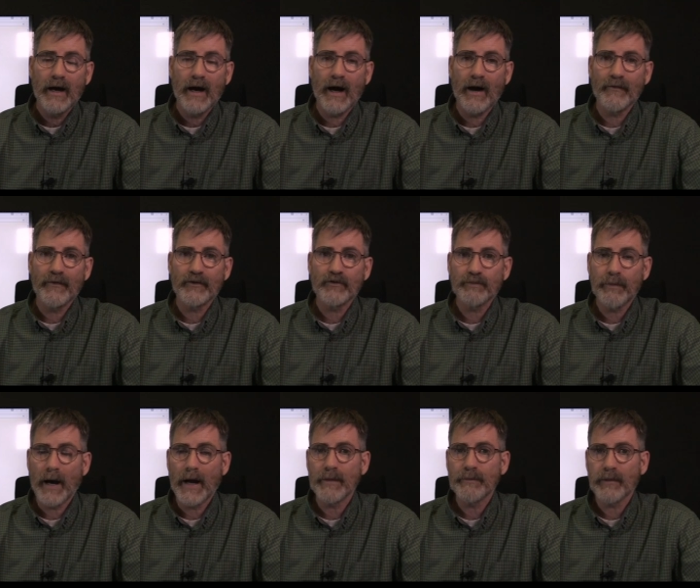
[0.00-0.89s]
uh, this
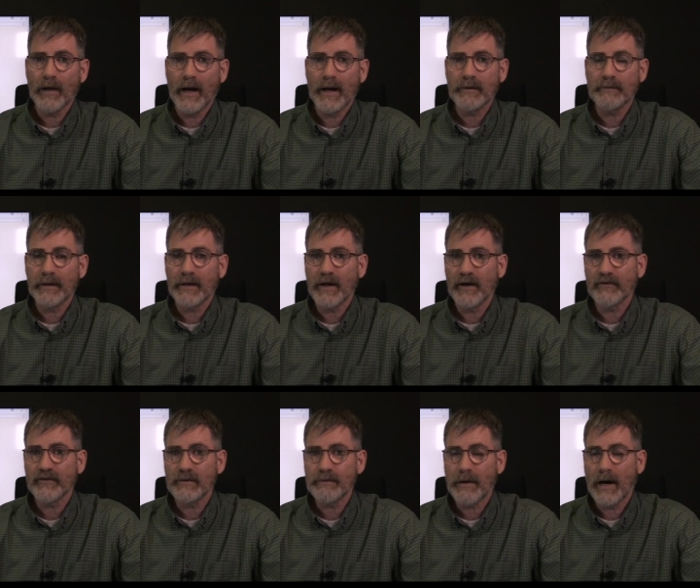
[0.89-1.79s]
pipeline
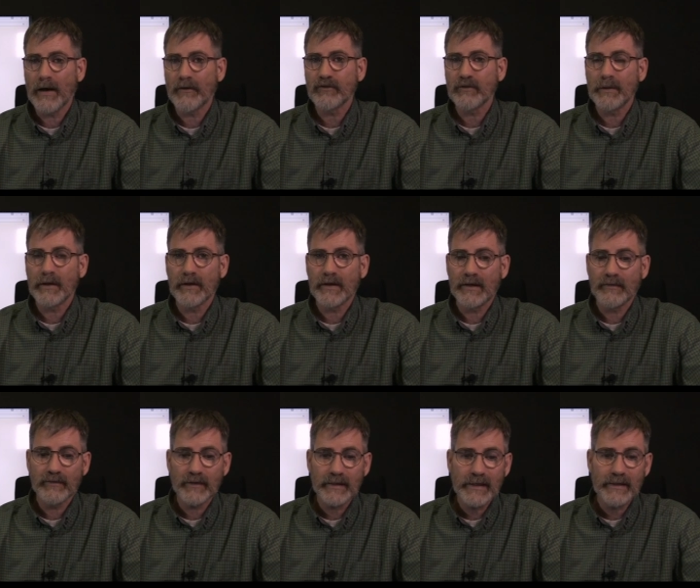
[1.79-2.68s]
because the possibility
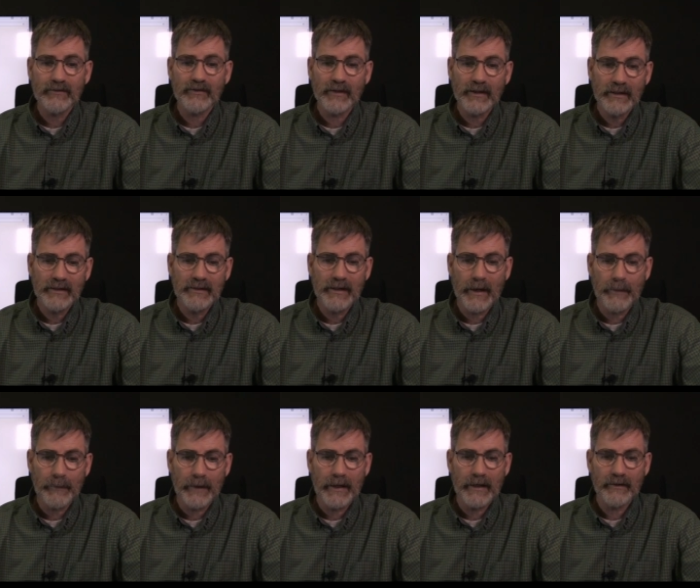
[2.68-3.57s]
of leaks and
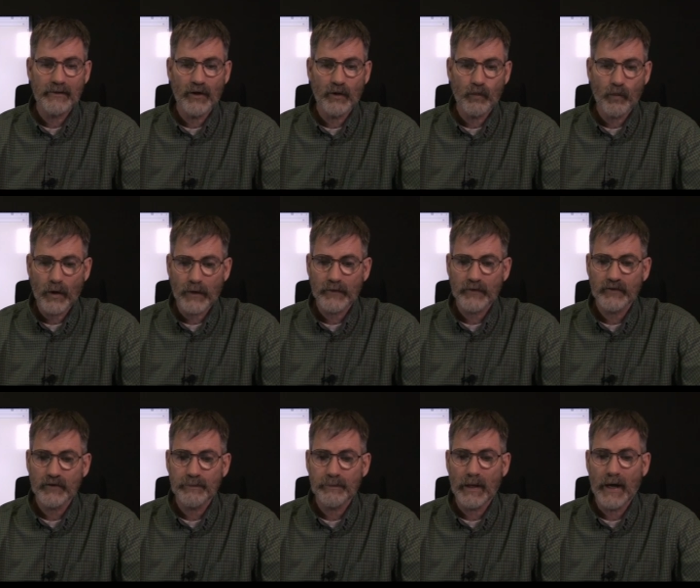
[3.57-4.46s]
contaminating their water
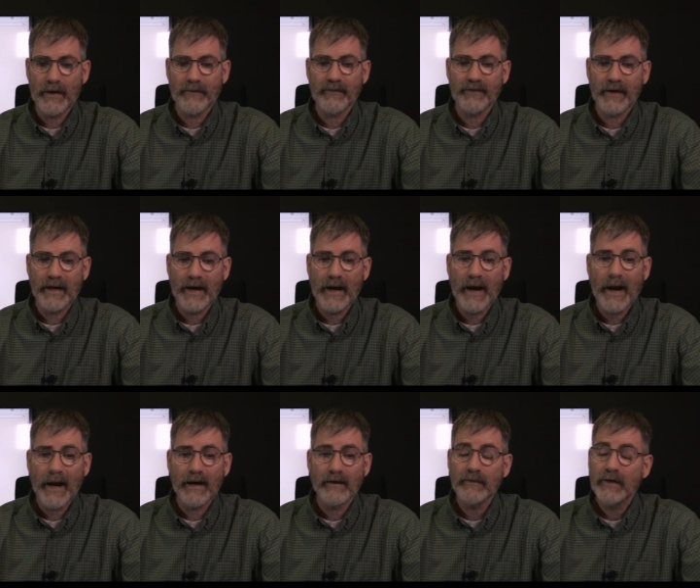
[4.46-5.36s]
supply that they
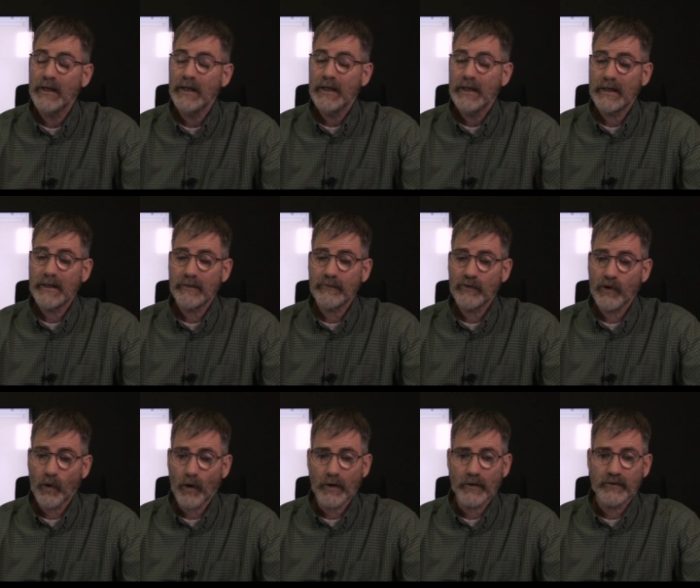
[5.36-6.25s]
have. And of
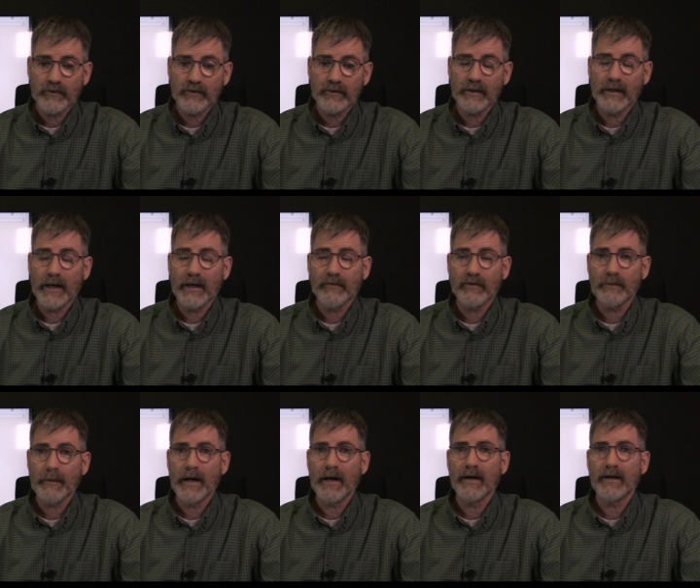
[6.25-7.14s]
course, the Native
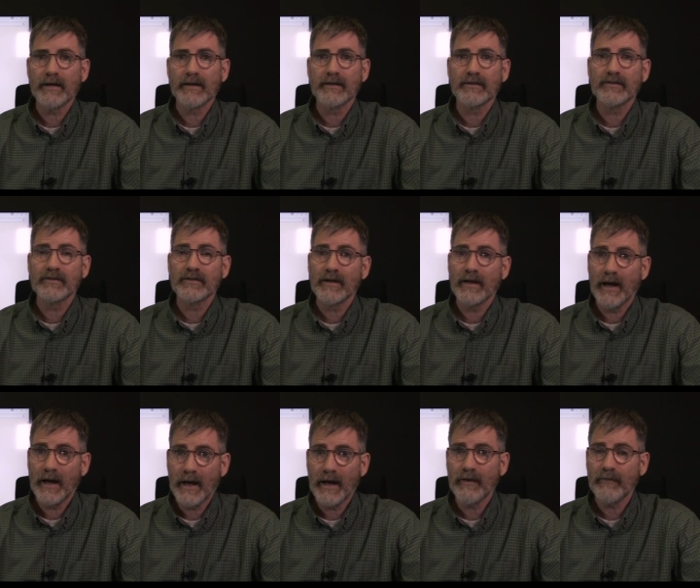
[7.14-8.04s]
Americans
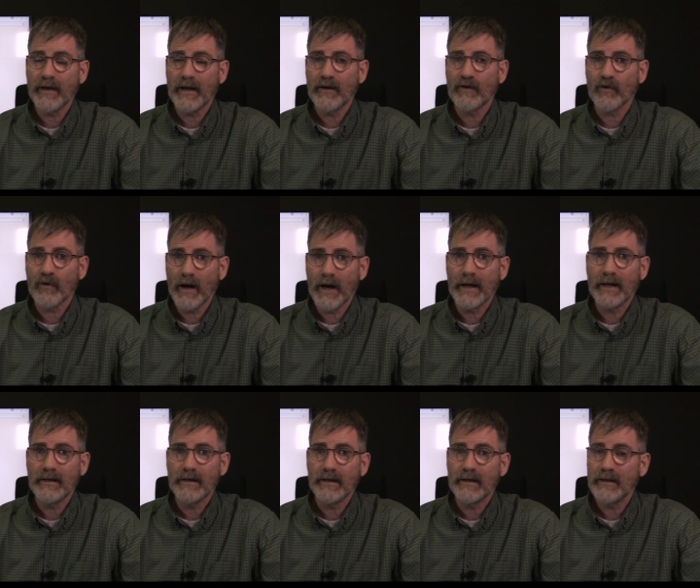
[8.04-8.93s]
have a
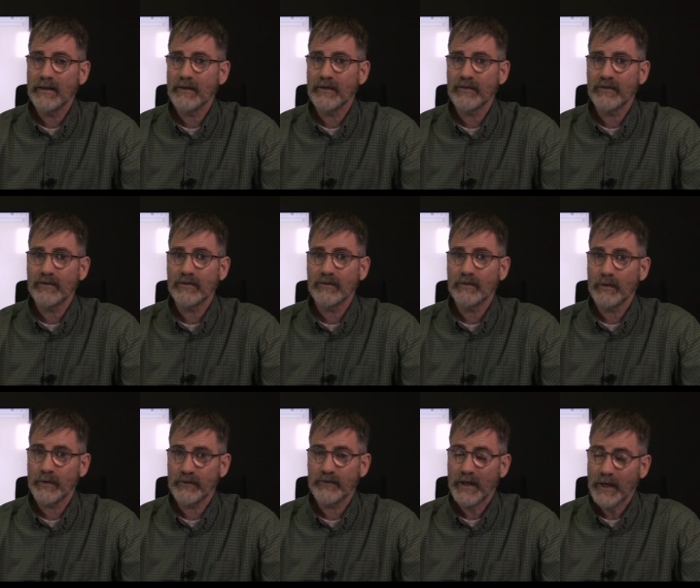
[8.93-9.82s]
right. It is,
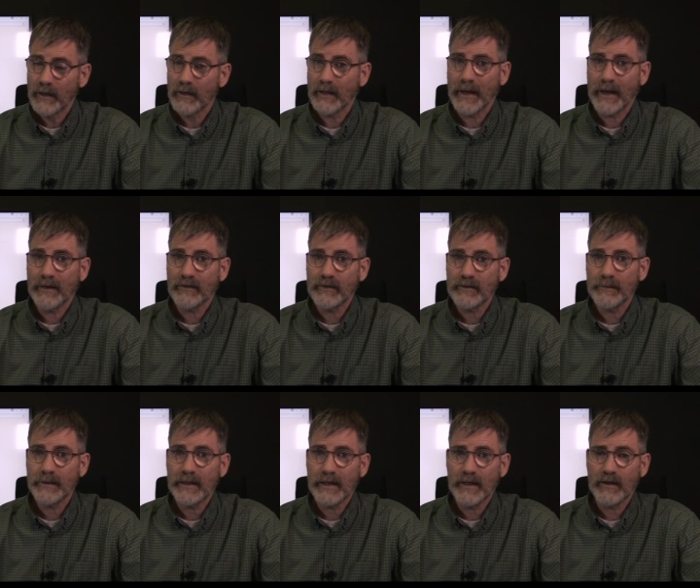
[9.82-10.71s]
was their land to
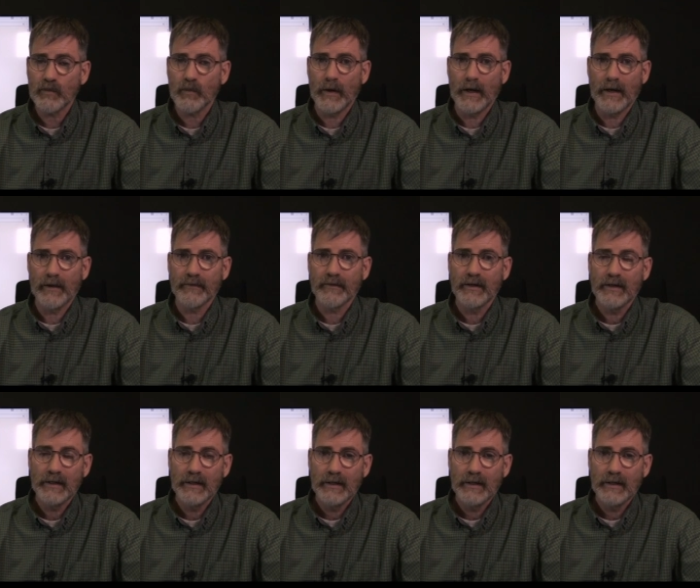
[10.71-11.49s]
begin with